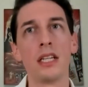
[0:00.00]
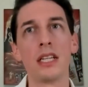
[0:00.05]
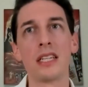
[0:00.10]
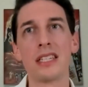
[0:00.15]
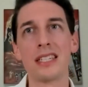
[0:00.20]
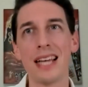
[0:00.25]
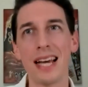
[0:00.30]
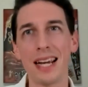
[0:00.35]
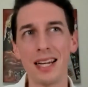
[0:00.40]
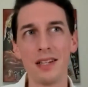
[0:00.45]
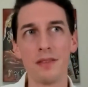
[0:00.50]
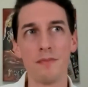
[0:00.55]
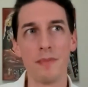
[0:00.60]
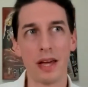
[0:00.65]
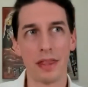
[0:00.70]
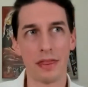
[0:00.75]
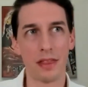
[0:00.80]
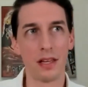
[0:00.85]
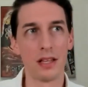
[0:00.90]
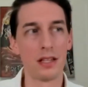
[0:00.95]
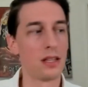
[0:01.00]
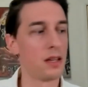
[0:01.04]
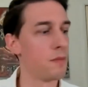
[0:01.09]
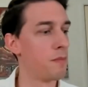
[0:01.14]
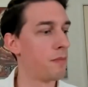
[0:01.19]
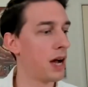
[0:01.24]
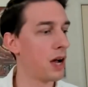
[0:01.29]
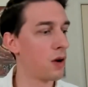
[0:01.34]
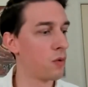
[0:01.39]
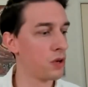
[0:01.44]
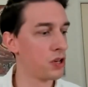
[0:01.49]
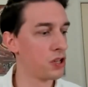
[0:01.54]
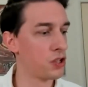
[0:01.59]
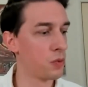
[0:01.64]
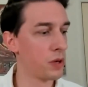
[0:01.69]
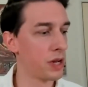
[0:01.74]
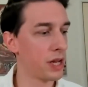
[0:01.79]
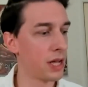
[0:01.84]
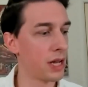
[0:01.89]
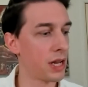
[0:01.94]
The second method by
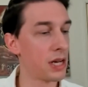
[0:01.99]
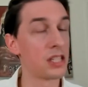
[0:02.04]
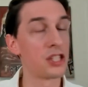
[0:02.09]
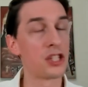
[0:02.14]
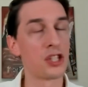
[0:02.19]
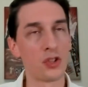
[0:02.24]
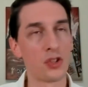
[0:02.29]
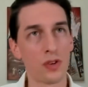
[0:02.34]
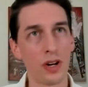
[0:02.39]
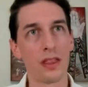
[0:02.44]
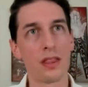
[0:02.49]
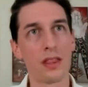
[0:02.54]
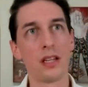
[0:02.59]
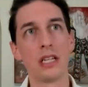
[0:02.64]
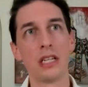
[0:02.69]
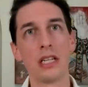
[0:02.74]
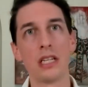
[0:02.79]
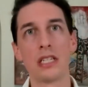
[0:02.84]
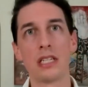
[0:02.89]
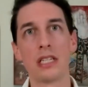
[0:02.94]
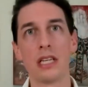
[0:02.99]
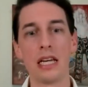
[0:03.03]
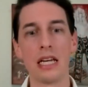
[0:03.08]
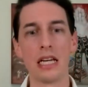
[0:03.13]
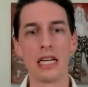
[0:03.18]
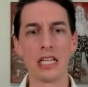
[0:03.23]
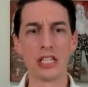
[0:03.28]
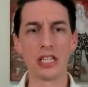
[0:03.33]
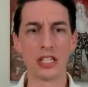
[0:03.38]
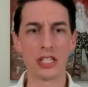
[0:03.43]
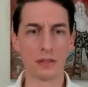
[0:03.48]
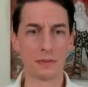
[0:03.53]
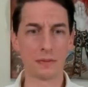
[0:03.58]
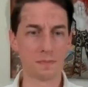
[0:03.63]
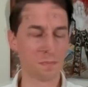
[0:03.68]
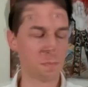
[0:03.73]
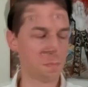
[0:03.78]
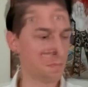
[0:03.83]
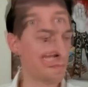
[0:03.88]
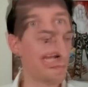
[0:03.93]
which we can strengthen this is
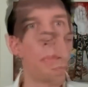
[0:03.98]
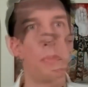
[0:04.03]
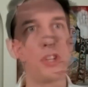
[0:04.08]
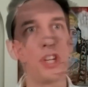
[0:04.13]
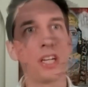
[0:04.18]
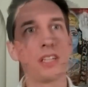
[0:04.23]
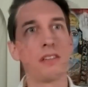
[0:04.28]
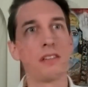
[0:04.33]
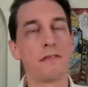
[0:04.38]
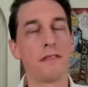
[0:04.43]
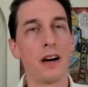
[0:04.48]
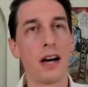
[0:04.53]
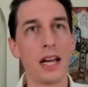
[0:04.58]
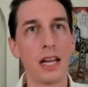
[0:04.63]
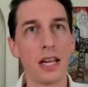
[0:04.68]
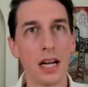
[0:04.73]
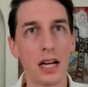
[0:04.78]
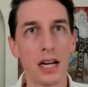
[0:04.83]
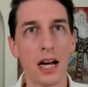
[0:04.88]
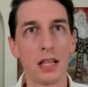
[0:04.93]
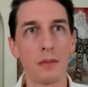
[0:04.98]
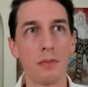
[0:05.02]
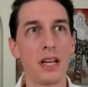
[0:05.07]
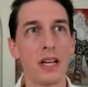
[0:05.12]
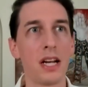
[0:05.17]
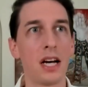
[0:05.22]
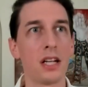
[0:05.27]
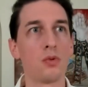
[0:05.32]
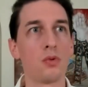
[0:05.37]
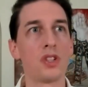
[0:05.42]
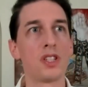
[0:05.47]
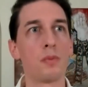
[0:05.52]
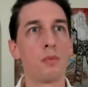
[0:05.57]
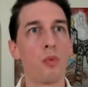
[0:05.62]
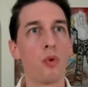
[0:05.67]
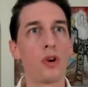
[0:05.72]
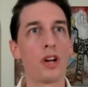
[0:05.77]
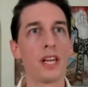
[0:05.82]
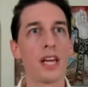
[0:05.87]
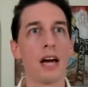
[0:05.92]
objectifying anatma. In other words,
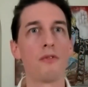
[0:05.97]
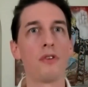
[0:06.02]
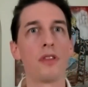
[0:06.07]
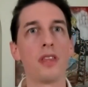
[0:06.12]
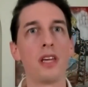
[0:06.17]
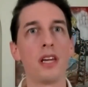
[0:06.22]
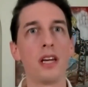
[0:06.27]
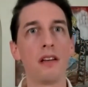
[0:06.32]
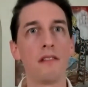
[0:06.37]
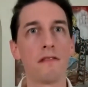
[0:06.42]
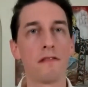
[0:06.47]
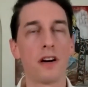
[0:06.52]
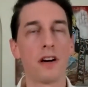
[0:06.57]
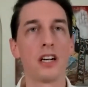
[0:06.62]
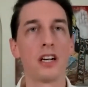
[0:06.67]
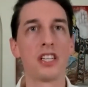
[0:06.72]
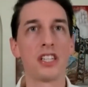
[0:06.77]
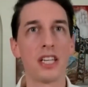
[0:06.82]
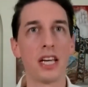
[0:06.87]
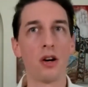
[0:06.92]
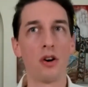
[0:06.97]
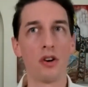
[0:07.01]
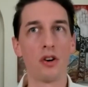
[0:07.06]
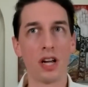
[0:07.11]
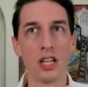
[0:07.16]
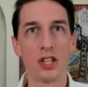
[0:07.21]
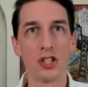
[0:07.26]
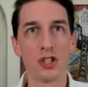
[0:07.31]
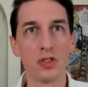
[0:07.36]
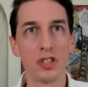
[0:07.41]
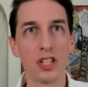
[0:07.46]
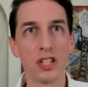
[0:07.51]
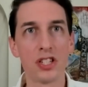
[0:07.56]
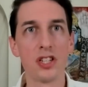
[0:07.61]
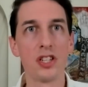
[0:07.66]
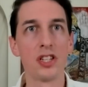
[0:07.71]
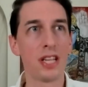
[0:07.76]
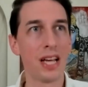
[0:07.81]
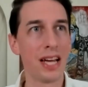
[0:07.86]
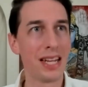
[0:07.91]
putting everything in front and saying, okay, so
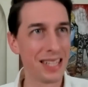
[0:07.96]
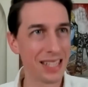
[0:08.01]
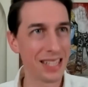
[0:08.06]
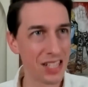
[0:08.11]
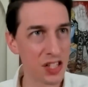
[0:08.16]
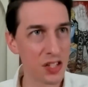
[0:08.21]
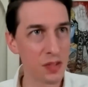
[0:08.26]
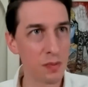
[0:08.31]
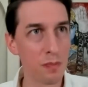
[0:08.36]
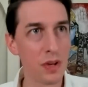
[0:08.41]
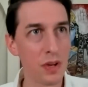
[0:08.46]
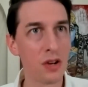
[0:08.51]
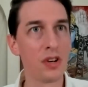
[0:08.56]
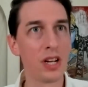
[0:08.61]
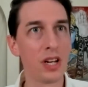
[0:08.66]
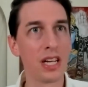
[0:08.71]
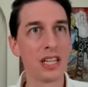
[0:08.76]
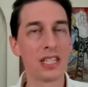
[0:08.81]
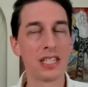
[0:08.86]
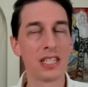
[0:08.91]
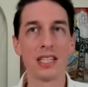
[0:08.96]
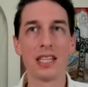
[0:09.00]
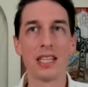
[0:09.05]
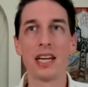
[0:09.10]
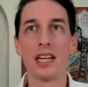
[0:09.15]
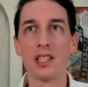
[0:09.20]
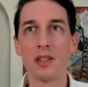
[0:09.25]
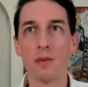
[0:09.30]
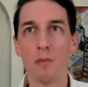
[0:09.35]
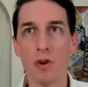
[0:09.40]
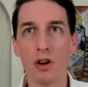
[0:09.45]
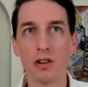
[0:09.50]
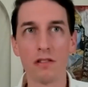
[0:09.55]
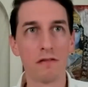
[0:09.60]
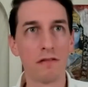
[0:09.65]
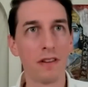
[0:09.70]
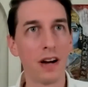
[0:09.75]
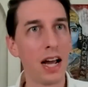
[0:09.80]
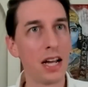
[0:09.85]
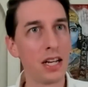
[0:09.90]
this is an experience that is
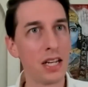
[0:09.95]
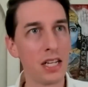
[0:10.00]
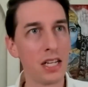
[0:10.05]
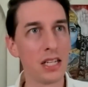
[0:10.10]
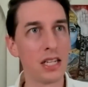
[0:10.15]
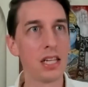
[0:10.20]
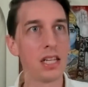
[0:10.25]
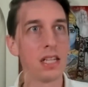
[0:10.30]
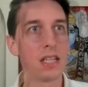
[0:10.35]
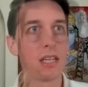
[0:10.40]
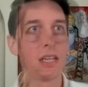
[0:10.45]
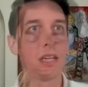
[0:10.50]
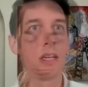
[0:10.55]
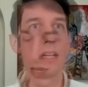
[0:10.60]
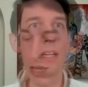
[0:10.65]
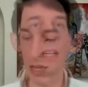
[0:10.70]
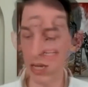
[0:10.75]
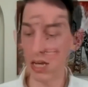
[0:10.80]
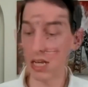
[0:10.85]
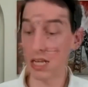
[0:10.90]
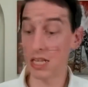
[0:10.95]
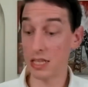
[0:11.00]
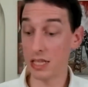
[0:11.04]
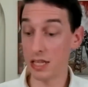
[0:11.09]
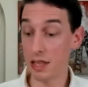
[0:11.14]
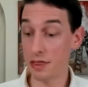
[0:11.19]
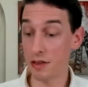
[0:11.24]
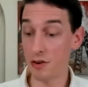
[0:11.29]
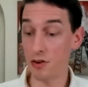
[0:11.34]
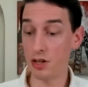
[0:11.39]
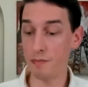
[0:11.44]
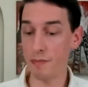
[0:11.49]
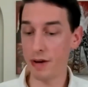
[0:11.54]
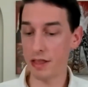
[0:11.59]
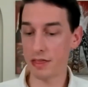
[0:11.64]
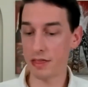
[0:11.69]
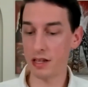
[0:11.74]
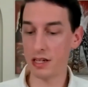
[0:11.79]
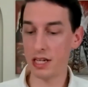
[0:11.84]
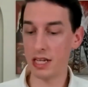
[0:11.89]
modified indeed. The third
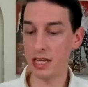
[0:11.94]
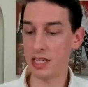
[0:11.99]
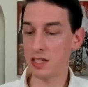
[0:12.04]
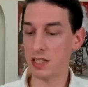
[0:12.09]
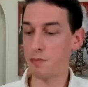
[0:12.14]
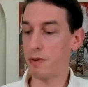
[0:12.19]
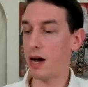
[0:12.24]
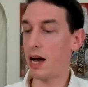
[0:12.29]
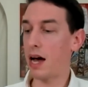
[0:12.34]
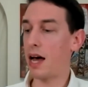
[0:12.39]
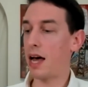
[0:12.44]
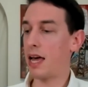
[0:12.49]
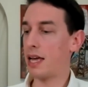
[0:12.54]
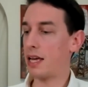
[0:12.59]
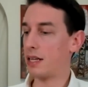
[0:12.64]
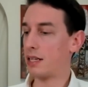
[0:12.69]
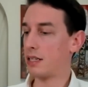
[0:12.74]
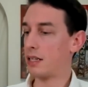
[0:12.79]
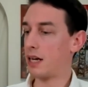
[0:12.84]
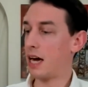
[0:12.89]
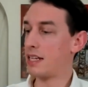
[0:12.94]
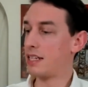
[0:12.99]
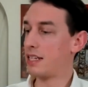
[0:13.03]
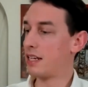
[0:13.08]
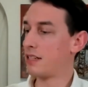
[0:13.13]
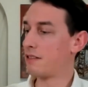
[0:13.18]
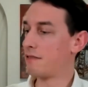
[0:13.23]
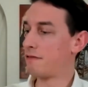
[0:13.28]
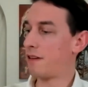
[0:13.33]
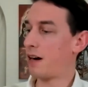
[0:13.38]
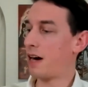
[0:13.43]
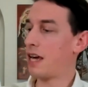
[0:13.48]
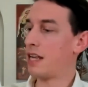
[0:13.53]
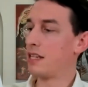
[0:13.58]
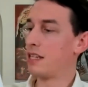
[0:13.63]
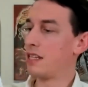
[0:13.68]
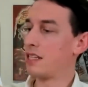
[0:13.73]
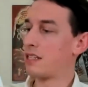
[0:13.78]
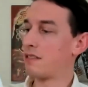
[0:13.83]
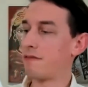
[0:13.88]
method is by
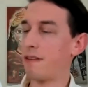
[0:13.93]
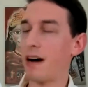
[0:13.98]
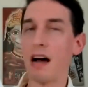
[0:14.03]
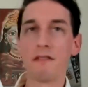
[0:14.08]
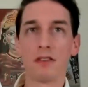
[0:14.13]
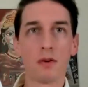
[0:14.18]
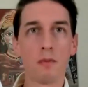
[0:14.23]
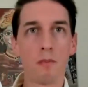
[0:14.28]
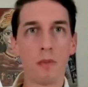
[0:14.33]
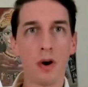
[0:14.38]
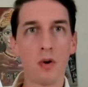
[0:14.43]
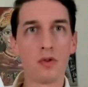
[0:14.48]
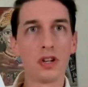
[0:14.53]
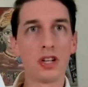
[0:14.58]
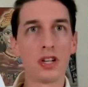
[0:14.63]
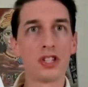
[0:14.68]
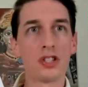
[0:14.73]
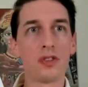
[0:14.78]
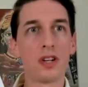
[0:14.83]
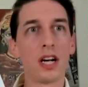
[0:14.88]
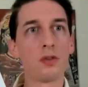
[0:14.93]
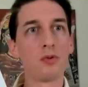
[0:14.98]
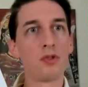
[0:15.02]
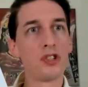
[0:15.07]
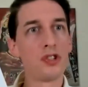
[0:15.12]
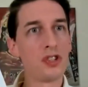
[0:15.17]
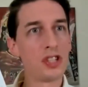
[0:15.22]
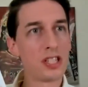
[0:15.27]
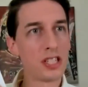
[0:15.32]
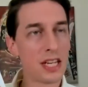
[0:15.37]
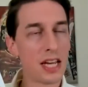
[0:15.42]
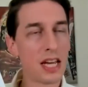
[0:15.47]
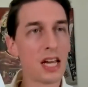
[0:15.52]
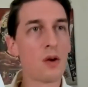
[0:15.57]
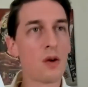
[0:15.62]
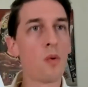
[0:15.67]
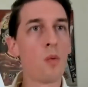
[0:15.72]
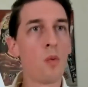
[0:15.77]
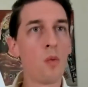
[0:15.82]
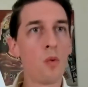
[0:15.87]
identifying these five components. So in other words, you
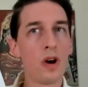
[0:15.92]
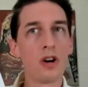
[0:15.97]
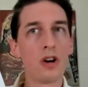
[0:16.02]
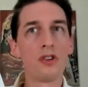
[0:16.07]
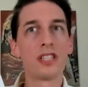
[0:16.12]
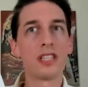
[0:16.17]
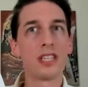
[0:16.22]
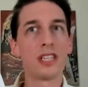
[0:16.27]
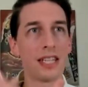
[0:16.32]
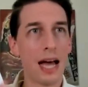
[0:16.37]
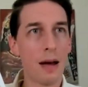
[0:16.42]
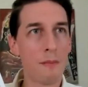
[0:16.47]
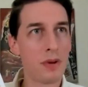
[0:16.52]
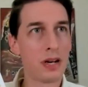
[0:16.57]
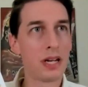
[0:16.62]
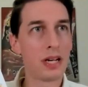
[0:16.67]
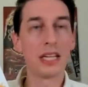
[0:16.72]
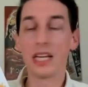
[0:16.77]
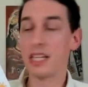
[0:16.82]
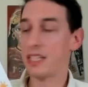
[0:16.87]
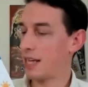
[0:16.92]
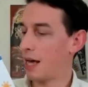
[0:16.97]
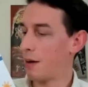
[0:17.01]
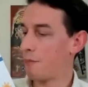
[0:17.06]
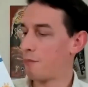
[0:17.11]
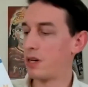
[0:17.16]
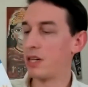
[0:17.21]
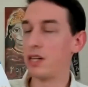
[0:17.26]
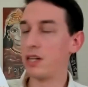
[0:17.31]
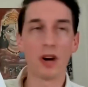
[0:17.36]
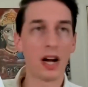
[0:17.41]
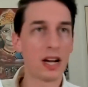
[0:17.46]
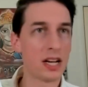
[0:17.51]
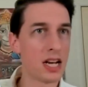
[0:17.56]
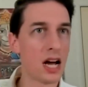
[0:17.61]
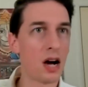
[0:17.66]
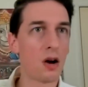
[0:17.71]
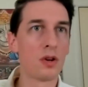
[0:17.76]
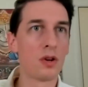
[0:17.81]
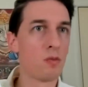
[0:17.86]
say, where is this happening? It's happening
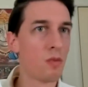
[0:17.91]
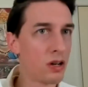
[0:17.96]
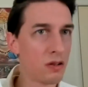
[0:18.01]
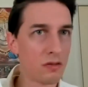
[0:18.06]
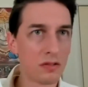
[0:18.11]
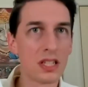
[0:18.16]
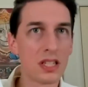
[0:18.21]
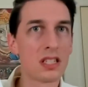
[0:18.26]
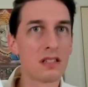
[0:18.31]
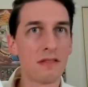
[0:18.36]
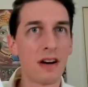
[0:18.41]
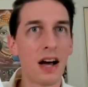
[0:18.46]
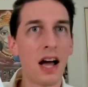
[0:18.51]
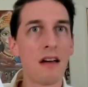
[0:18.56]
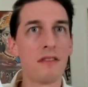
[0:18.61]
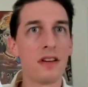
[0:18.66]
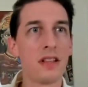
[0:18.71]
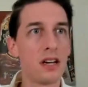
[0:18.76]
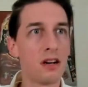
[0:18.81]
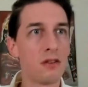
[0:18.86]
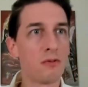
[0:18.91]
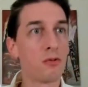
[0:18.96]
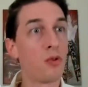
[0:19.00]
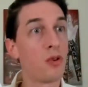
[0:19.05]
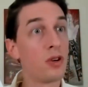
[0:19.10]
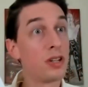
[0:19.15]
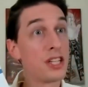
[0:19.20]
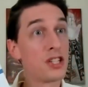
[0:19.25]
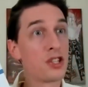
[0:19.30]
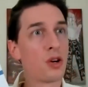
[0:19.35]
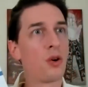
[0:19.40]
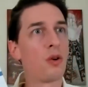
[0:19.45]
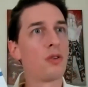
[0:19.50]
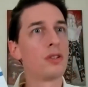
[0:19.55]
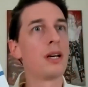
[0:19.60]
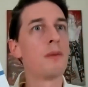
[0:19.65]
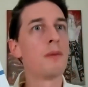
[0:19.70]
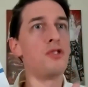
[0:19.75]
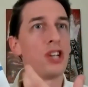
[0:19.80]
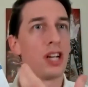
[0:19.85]
right now in one of these five. And therefore, that's
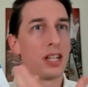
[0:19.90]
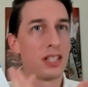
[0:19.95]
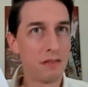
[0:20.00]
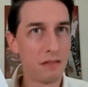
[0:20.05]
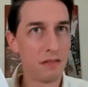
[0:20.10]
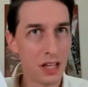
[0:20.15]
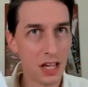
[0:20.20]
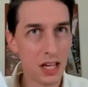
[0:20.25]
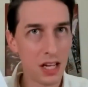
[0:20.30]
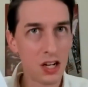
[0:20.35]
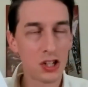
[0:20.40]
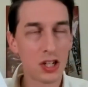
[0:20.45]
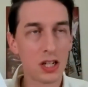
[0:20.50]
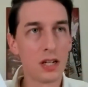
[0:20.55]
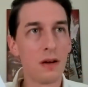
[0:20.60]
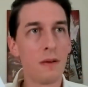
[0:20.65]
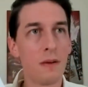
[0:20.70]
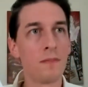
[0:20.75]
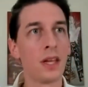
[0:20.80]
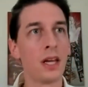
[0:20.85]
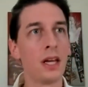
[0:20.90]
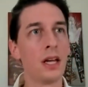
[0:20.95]
called objectification.